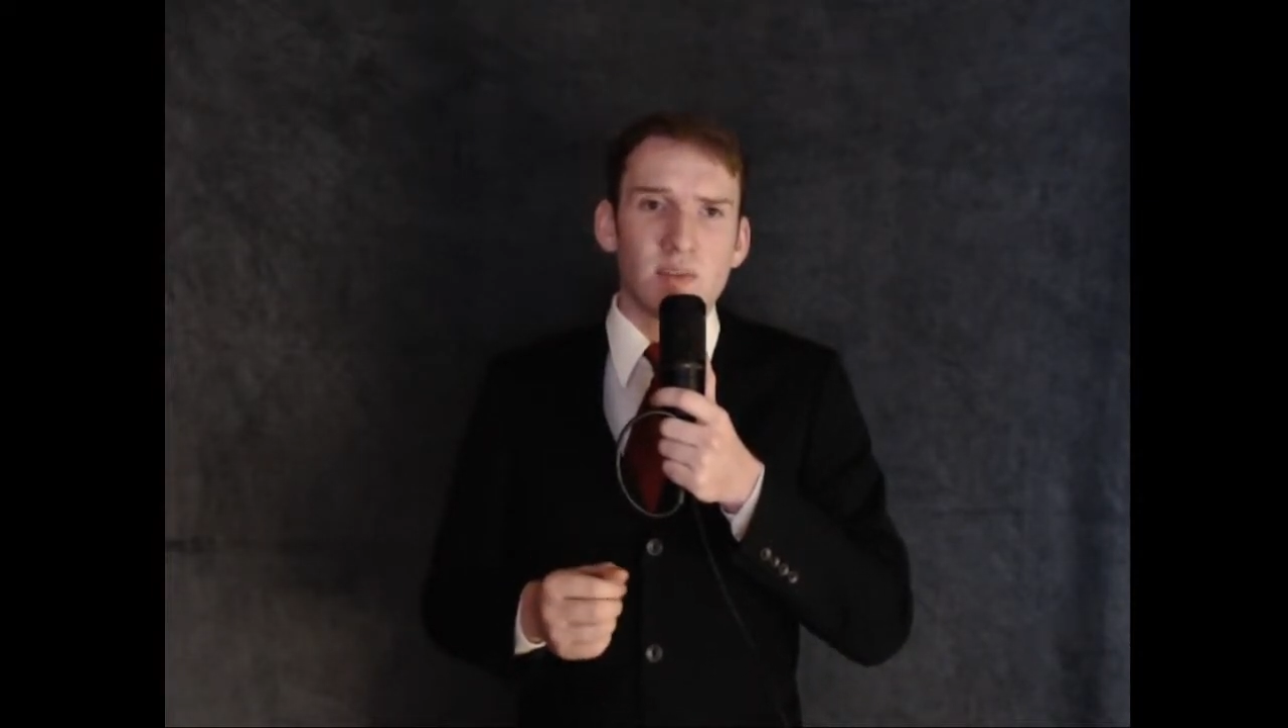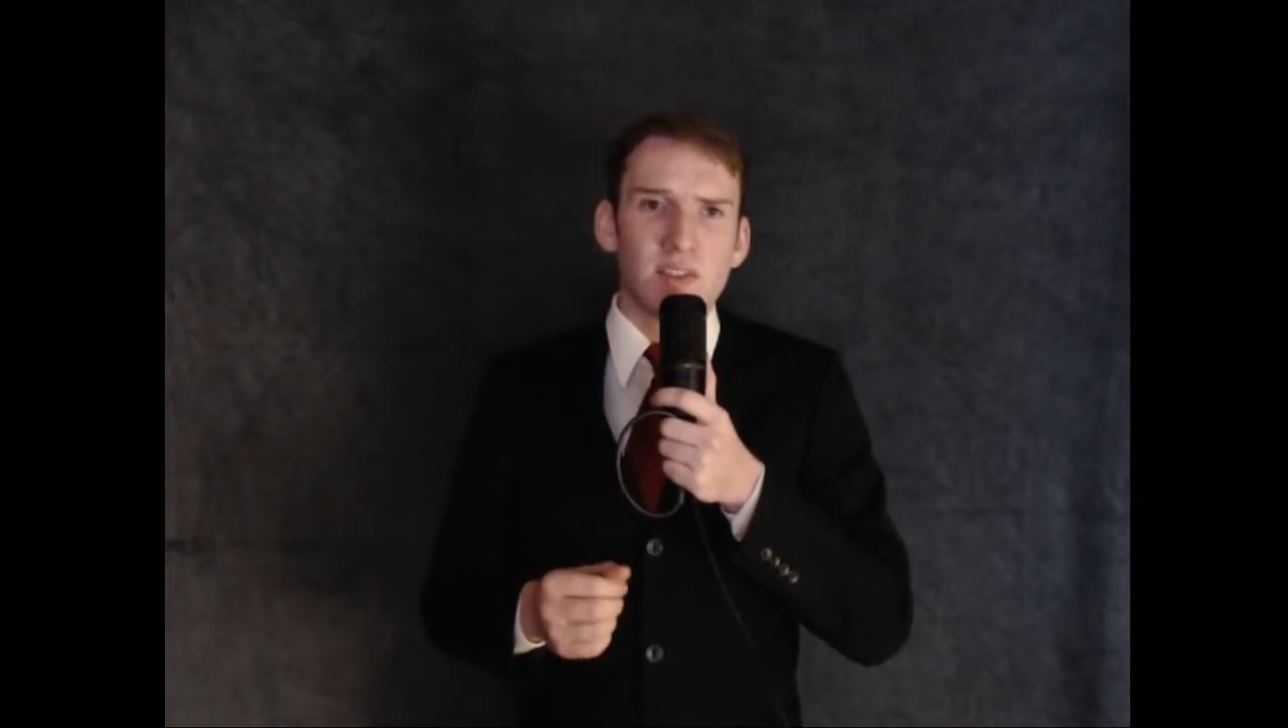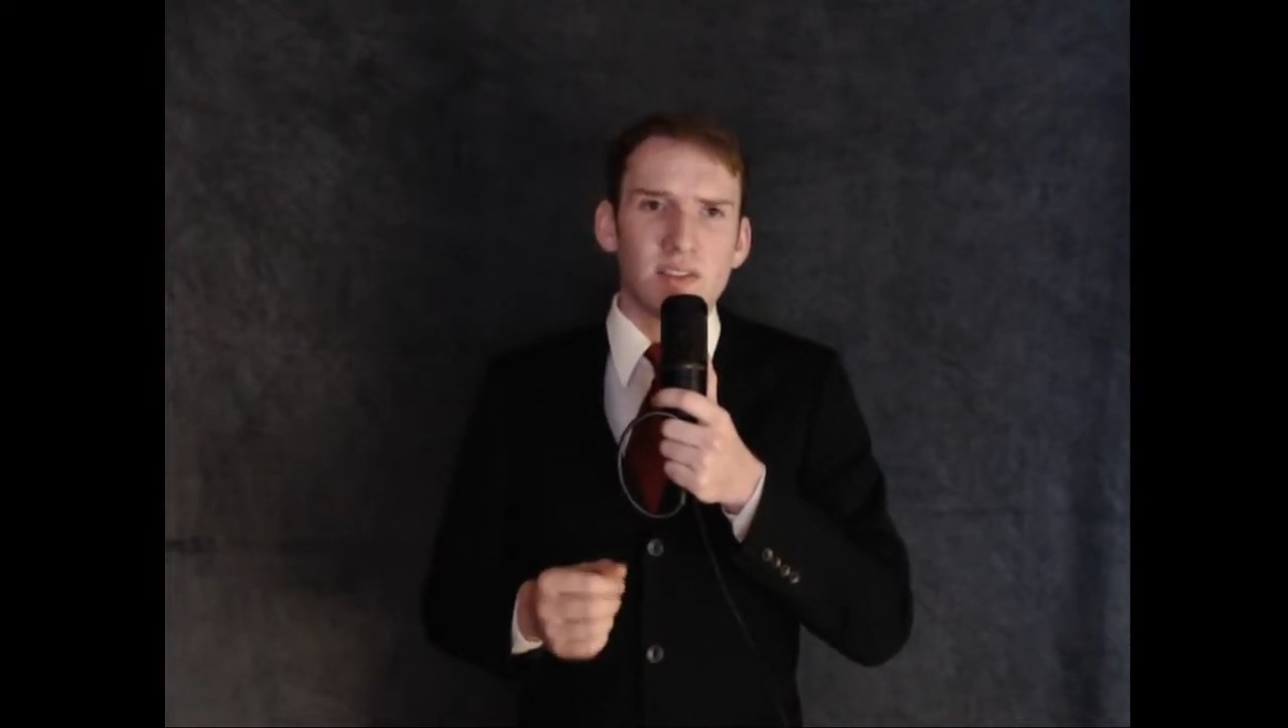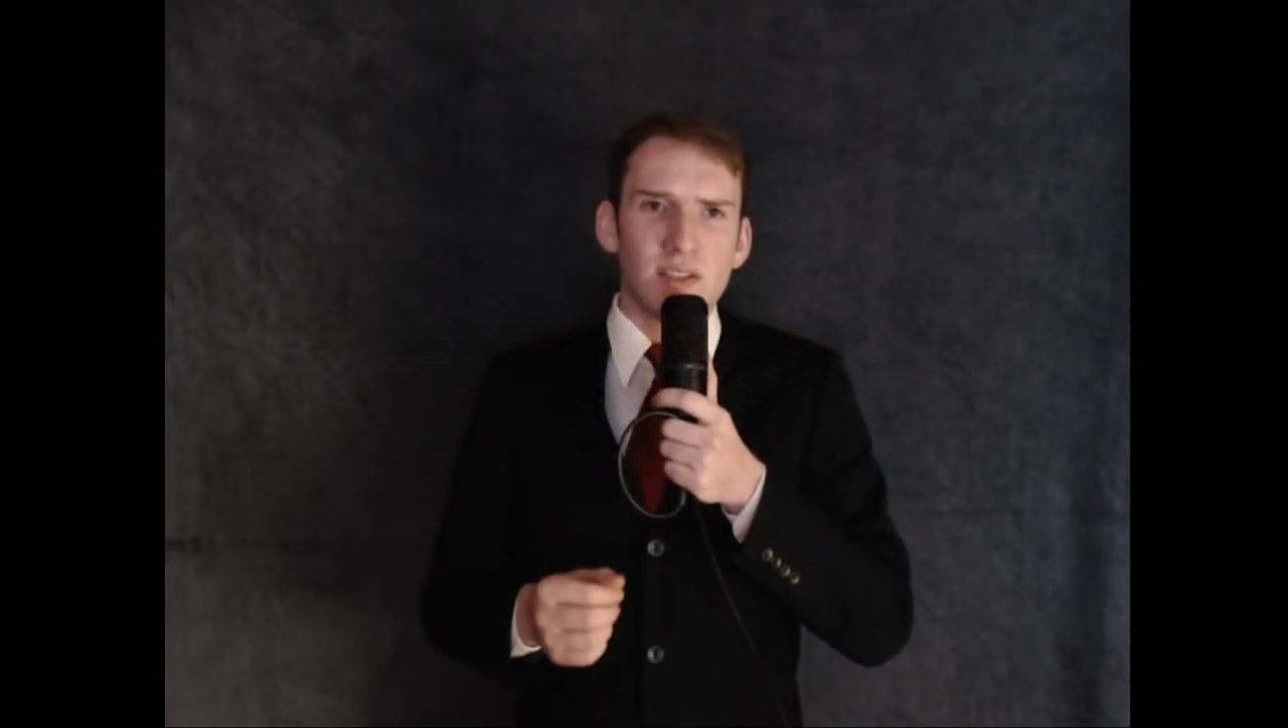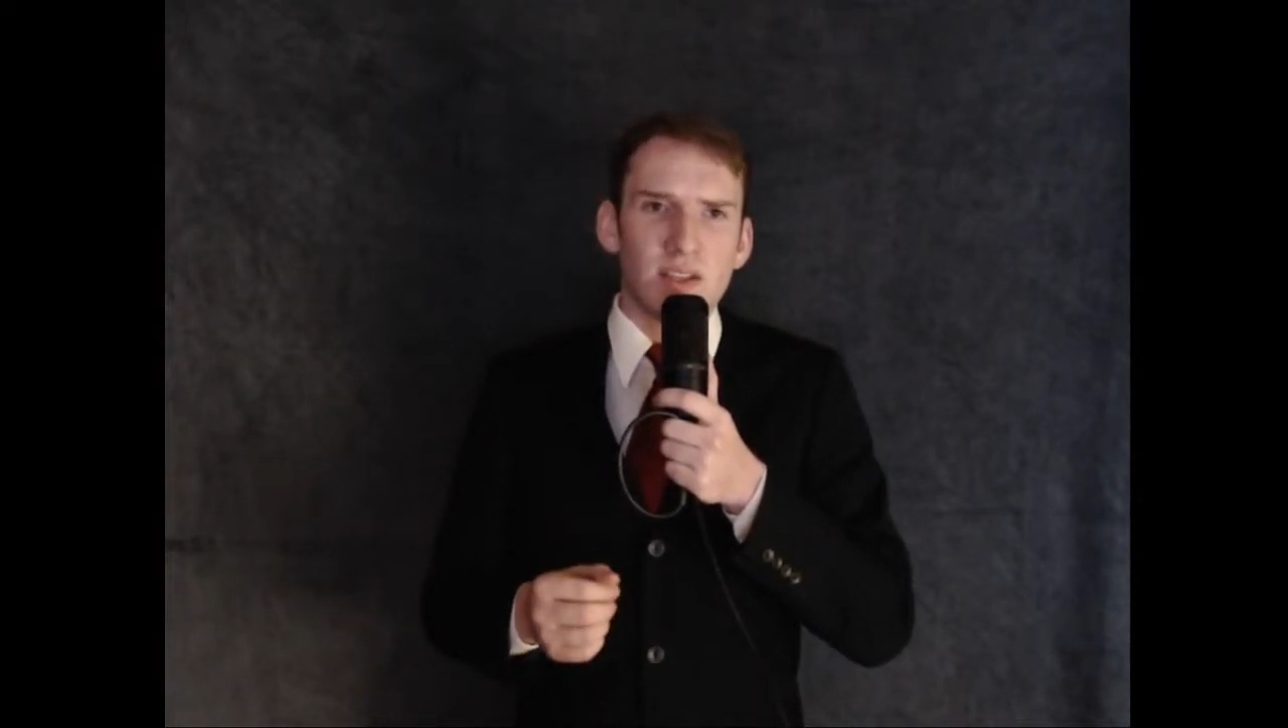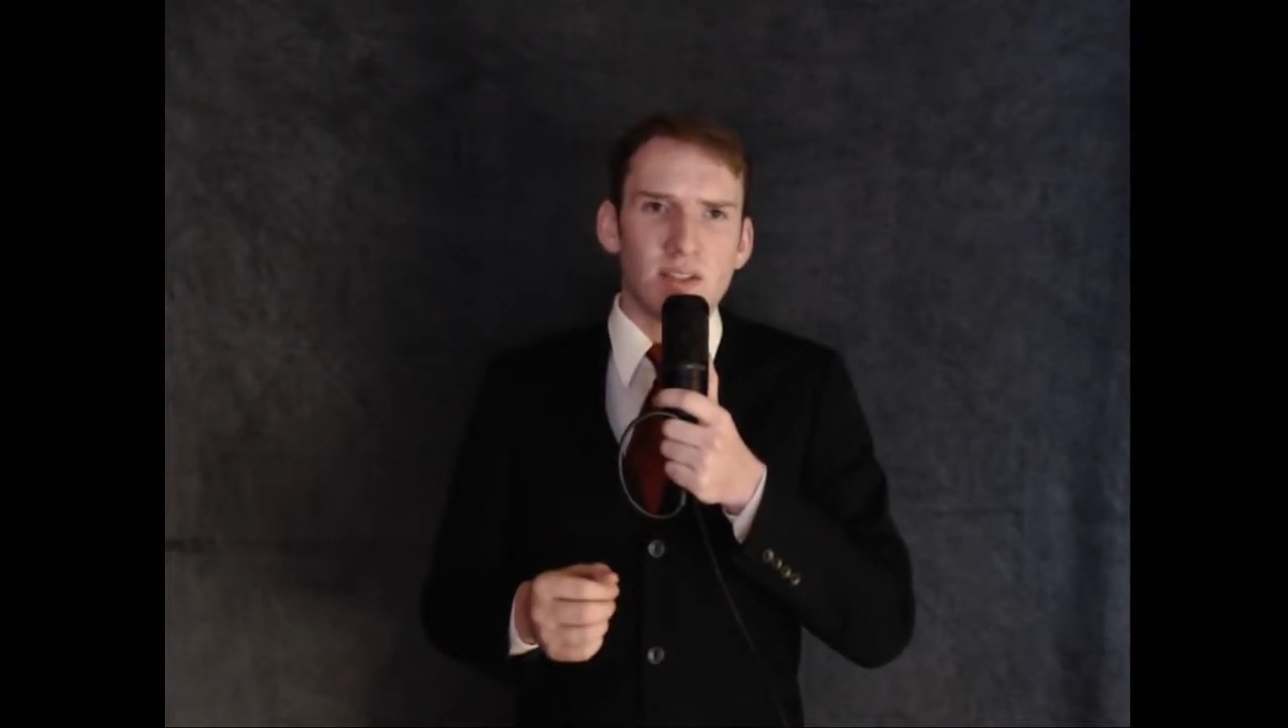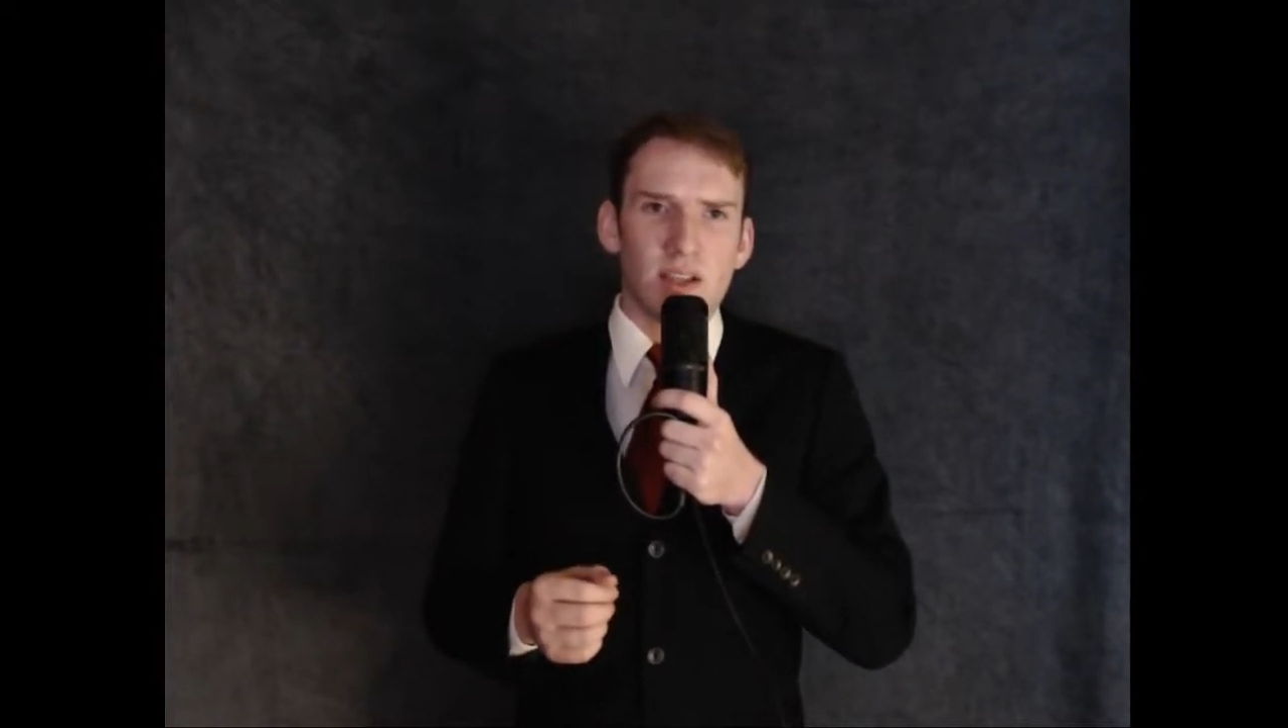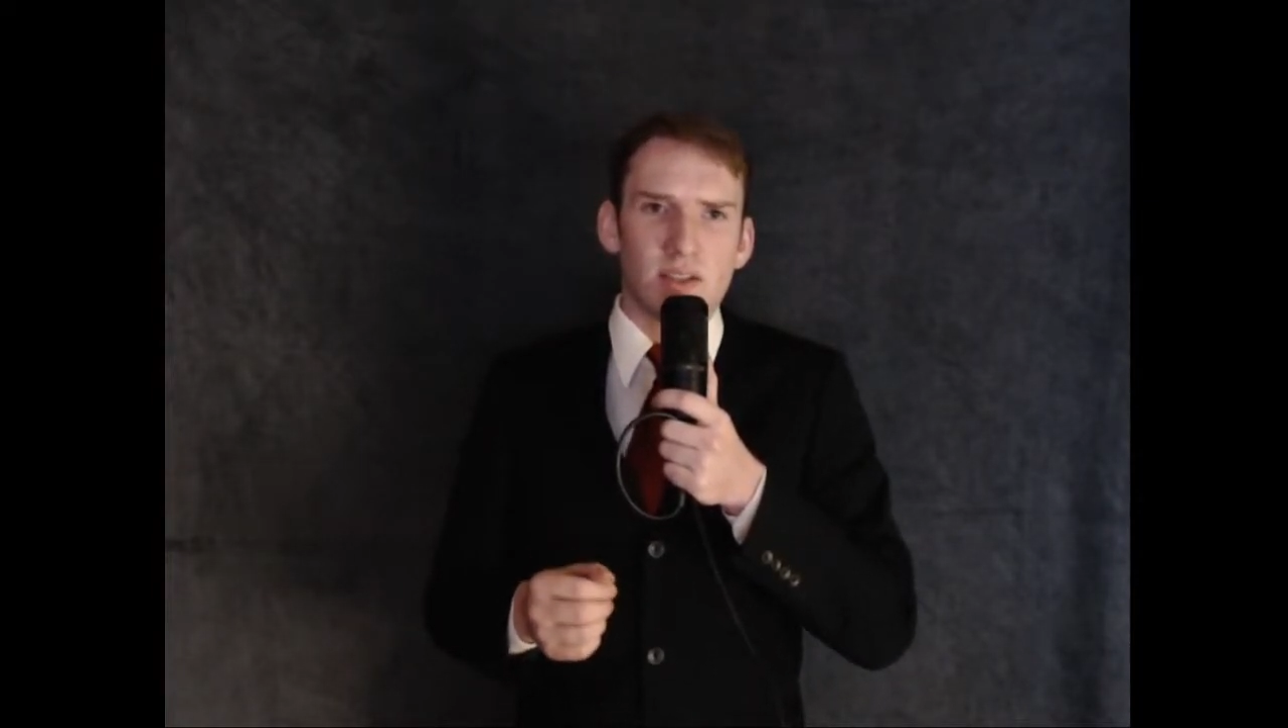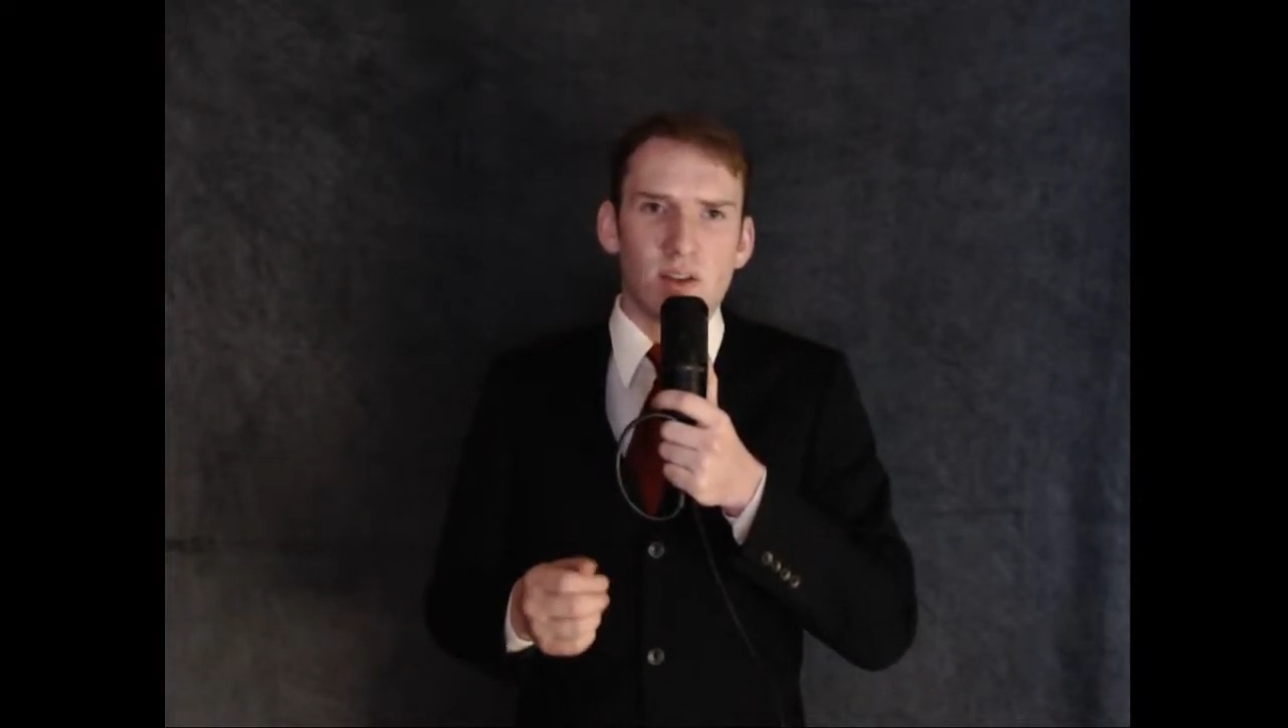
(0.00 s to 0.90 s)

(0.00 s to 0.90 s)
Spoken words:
the disease as